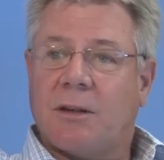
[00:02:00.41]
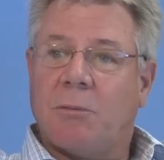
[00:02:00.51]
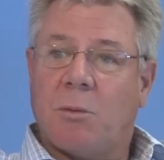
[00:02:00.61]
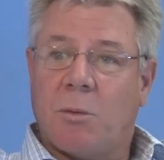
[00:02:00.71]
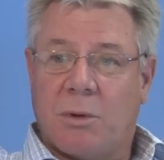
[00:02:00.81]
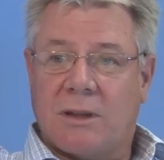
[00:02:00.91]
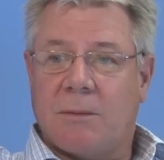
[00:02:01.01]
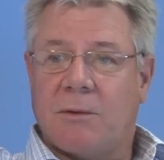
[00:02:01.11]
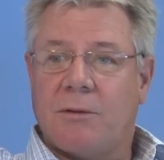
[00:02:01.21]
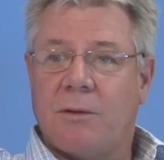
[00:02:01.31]
Then we will put
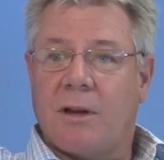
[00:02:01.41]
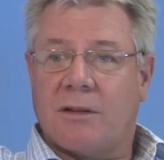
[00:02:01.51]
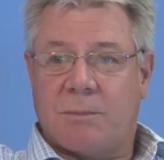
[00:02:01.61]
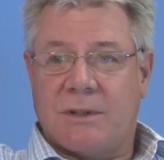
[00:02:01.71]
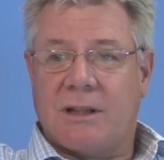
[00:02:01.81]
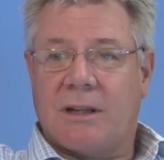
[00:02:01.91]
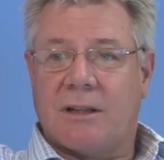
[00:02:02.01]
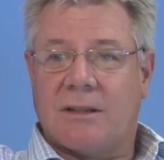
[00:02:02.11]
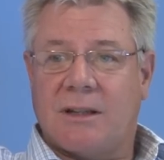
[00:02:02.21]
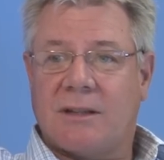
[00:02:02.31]
them through those
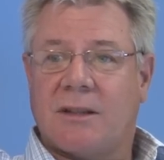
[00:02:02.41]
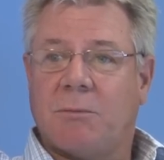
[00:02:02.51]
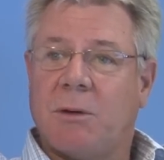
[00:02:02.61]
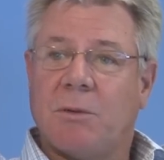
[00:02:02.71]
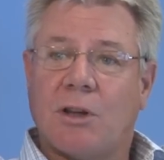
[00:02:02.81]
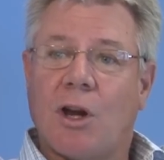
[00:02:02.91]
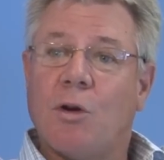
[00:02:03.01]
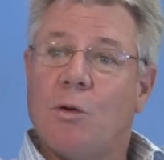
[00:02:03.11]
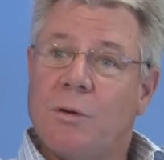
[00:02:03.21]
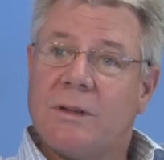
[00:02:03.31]
particular tests, and we will know
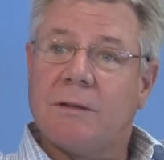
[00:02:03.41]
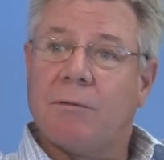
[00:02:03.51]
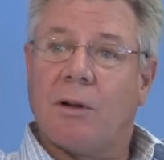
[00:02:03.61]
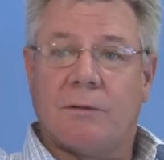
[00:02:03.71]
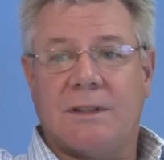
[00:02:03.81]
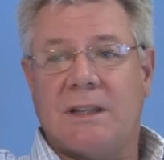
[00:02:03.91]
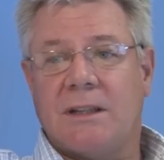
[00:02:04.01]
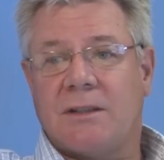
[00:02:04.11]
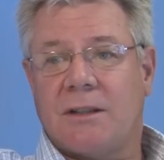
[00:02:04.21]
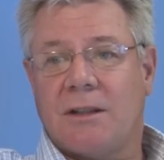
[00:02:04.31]
who's involved in the
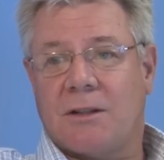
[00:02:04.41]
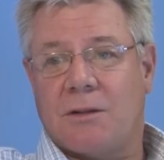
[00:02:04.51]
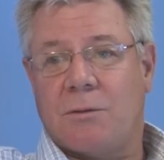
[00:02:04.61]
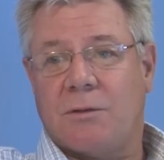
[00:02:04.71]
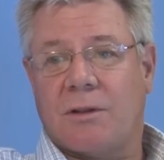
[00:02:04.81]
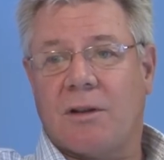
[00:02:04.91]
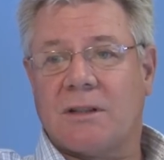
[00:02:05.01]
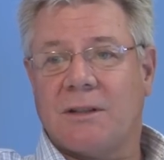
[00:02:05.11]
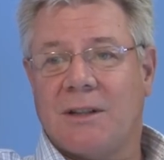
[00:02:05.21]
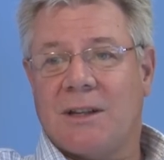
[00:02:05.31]
incident and who's
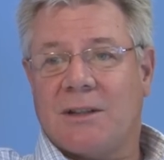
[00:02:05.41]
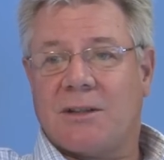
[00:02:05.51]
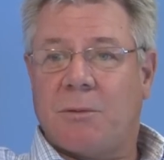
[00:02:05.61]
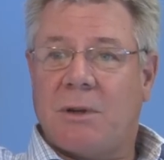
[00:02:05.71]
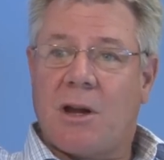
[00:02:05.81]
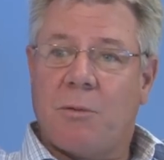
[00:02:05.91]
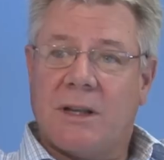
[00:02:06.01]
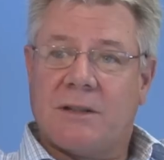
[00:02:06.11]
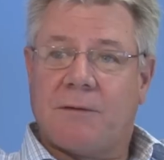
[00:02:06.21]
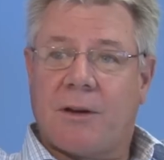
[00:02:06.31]
not, so we know
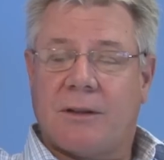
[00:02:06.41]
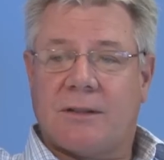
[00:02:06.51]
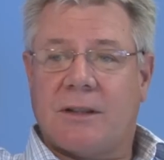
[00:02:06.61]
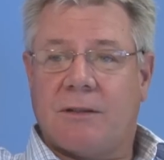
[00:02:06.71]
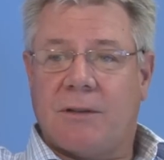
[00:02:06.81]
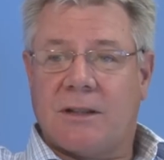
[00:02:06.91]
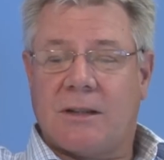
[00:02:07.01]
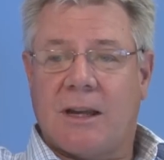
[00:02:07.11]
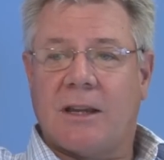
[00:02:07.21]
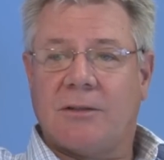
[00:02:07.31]
where to focus the
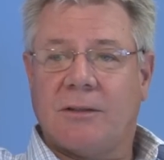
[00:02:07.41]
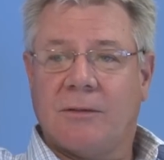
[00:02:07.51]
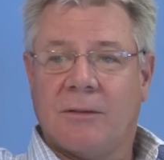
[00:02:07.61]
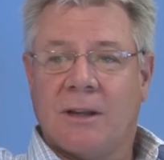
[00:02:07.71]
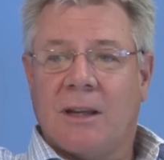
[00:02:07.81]
investigation.